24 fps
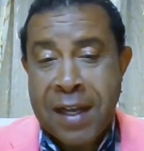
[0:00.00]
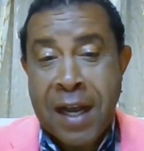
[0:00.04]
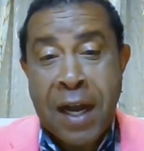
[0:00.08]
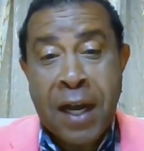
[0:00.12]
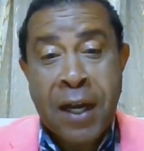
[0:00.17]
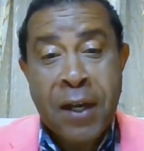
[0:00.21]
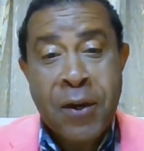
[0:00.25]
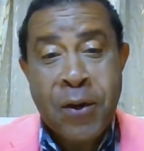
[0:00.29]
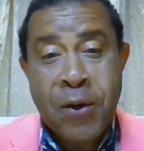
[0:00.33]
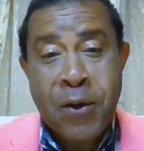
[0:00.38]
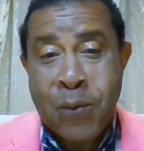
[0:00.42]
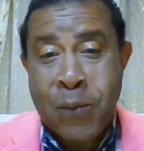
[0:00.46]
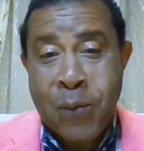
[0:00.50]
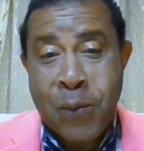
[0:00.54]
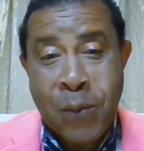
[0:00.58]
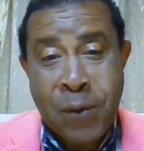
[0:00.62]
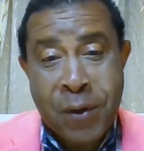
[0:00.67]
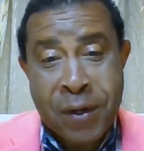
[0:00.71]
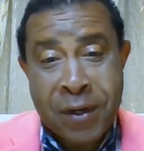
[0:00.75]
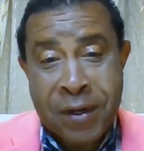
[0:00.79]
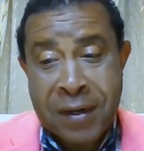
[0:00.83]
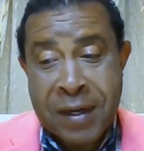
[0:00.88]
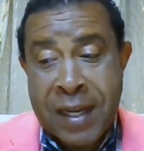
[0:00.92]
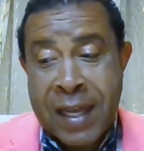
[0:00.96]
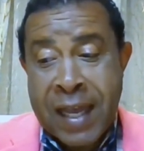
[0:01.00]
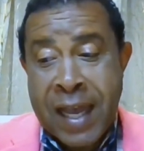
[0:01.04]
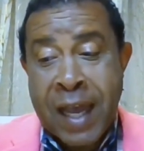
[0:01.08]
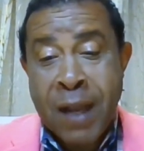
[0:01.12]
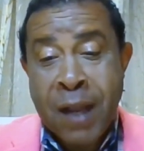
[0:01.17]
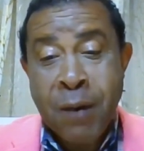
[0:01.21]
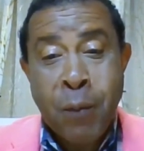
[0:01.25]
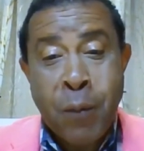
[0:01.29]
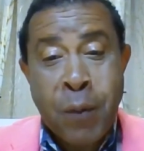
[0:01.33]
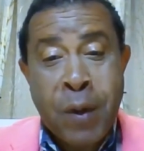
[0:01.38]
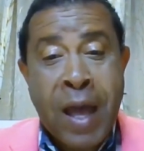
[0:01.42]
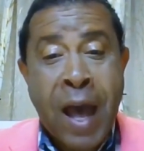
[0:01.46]
Underwater.
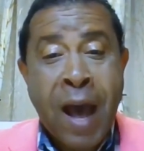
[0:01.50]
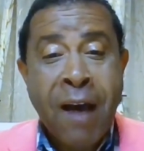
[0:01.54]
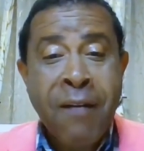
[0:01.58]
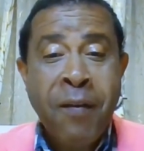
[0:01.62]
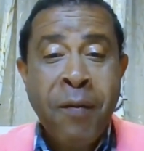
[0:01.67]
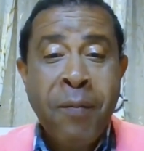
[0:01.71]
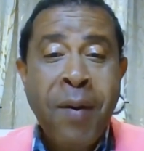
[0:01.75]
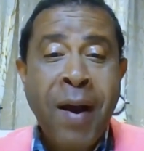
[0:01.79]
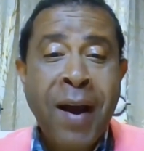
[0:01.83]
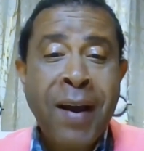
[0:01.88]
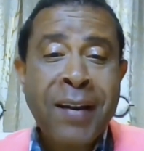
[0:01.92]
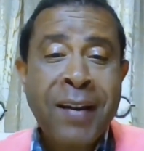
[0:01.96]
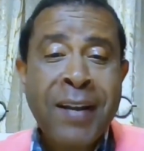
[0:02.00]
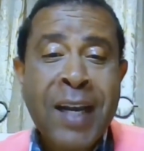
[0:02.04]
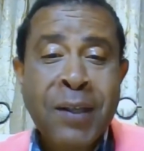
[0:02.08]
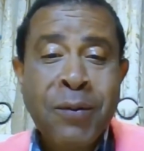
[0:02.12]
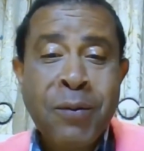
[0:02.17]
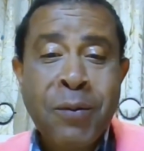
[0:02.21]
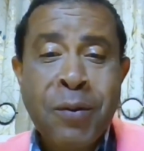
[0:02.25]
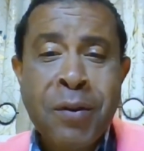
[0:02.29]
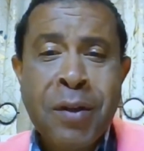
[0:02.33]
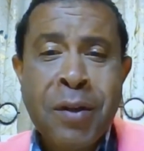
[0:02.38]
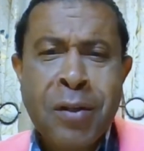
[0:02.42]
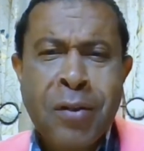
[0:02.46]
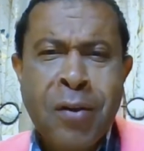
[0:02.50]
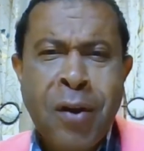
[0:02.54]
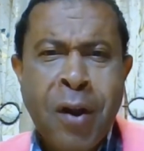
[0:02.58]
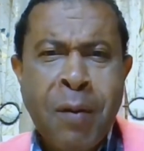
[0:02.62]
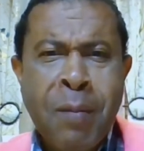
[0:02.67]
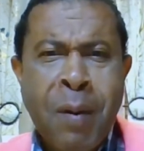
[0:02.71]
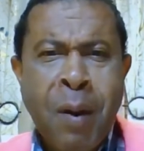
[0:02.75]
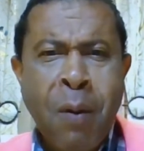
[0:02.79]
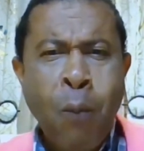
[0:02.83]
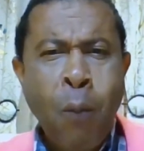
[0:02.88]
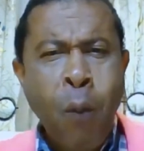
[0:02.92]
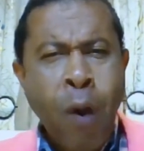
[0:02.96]
And we have a podcast where we're going to talk
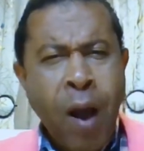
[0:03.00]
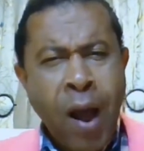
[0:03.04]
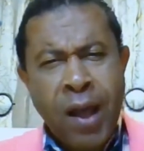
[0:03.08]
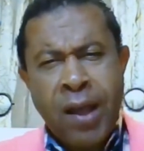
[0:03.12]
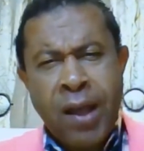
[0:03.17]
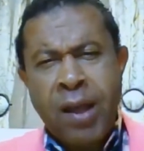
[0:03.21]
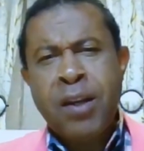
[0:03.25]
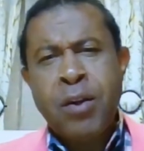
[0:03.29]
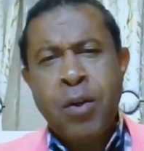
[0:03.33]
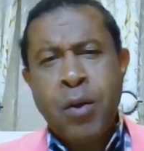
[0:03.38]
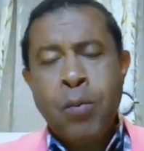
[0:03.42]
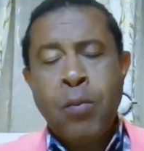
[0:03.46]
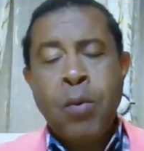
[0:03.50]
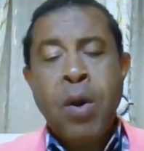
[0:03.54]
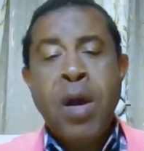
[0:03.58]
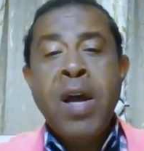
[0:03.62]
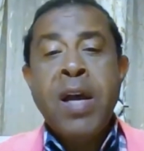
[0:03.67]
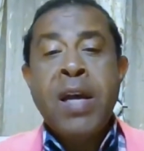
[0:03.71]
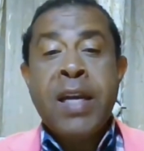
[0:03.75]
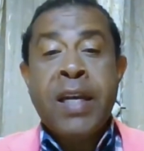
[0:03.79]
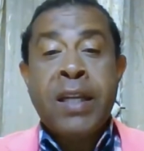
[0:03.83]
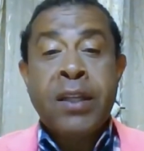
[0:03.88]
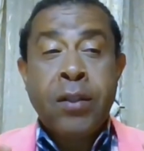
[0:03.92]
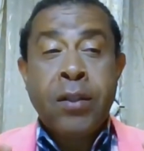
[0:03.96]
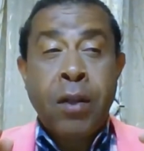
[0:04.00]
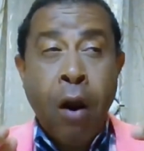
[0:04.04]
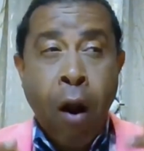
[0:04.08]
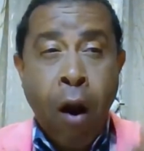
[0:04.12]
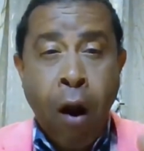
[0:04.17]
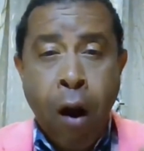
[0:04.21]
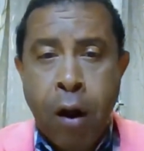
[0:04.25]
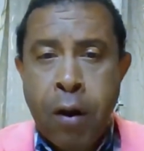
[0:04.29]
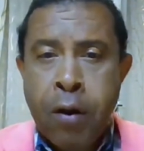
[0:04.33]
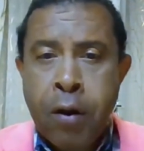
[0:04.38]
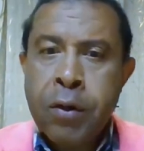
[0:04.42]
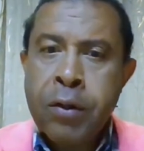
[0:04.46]
about why it's
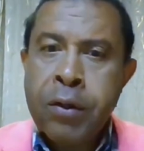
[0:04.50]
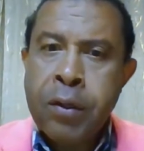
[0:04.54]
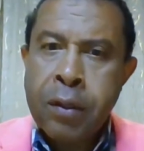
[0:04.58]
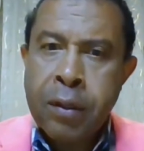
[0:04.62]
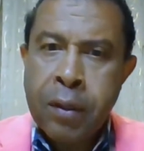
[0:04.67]
harder to